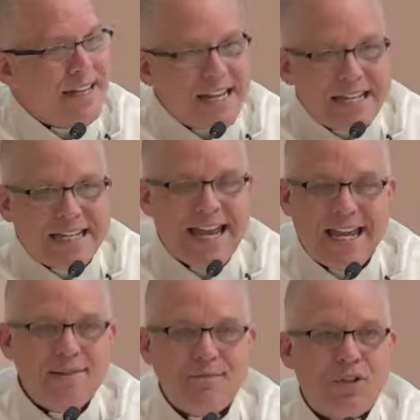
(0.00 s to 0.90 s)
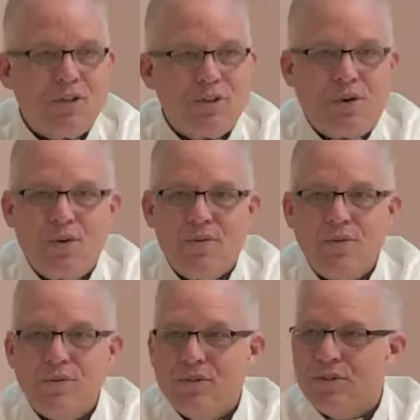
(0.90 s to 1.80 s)
He came to
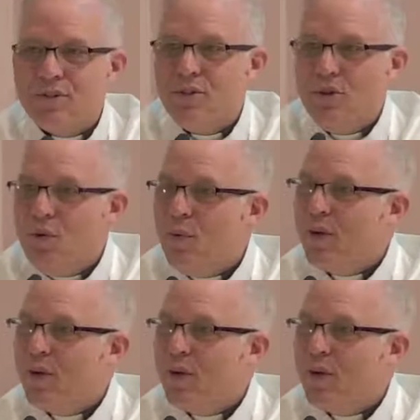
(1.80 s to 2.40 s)
those who